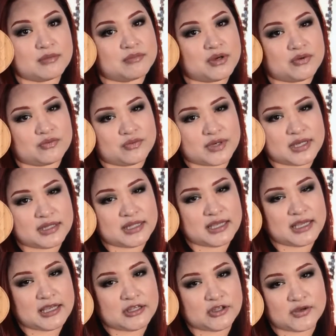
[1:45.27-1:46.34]
but
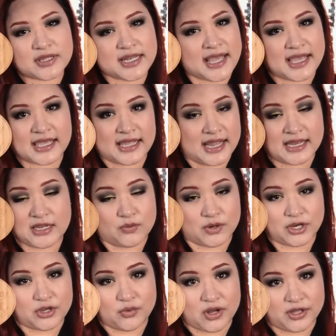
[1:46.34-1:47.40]
really you can hang it
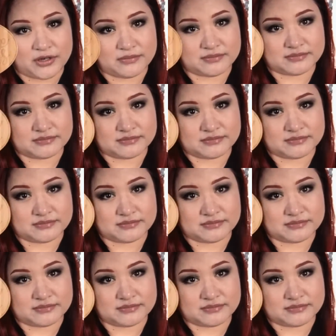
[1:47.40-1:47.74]
anywhere you want.